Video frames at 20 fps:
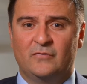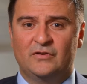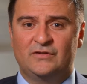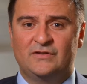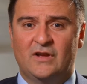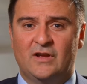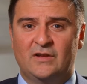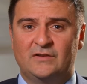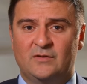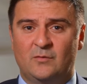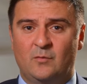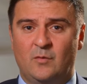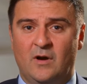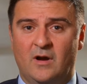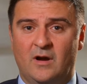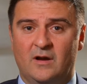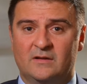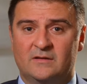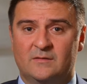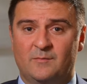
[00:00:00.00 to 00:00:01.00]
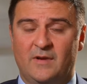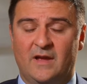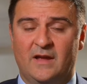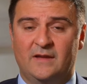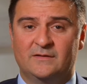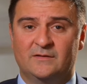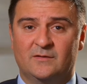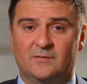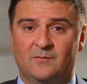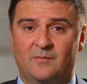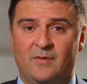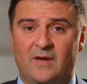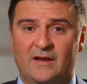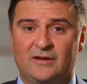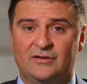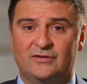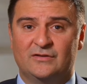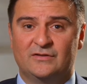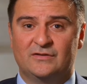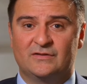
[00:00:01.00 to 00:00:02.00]
Return to work depends on
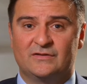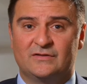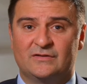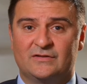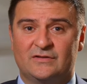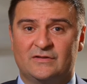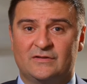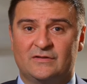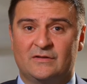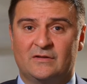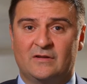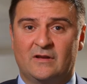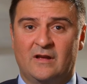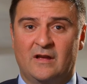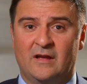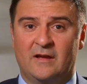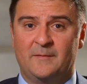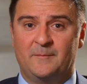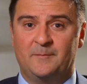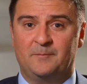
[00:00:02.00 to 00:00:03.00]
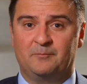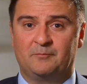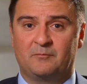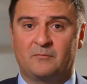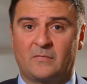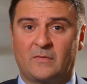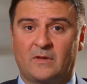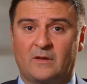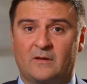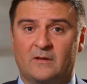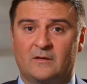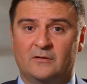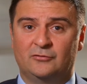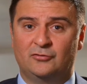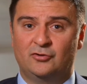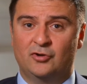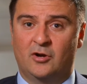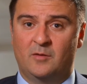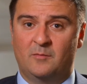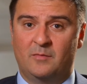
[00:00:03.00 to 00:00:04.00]
patient's
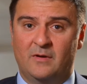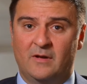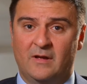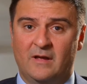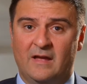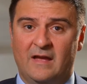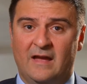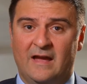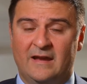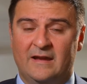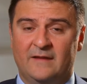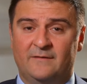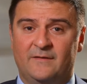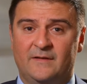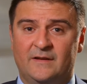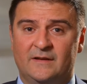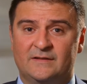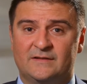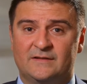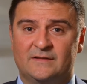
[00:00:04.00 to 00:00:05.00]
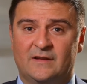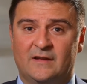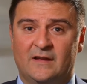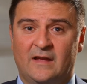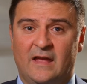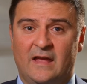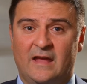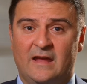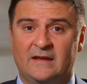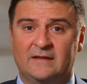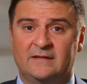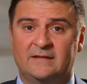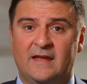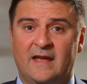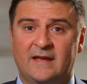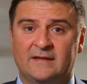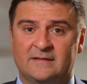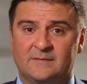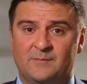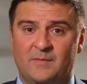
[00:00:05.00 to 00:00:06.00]
job. And if it's a
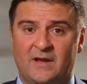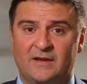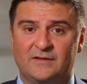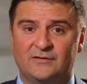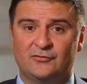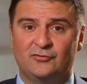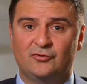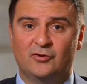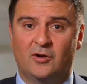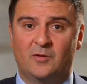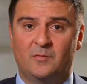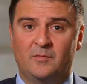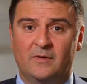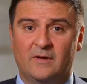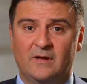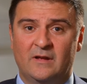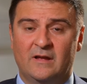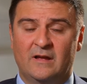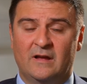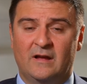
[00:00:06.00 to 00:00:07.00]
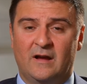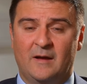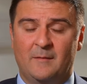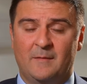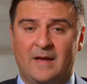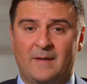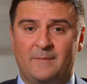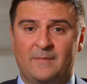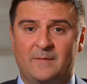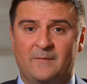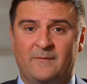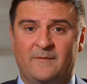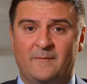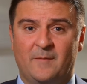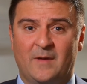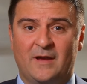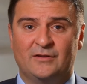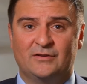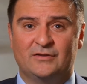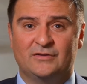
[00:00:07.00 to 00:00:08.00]
desk-based job, I'm happy for
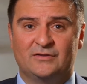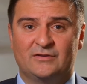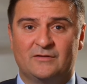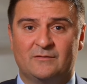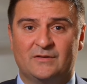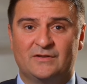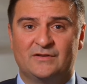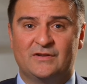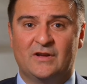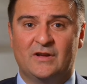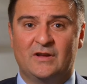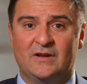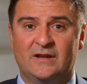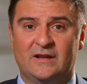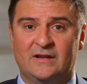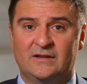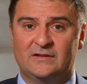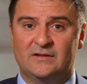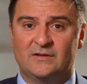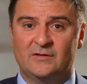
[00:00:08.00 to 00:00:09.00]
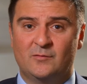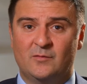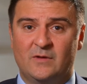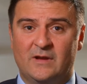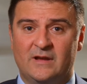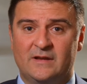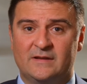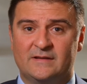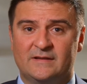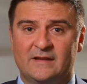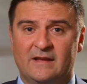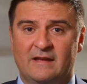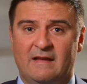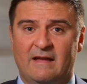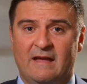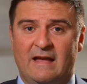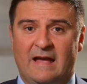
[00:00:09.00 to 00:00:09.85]
patients to return in 2 weeks.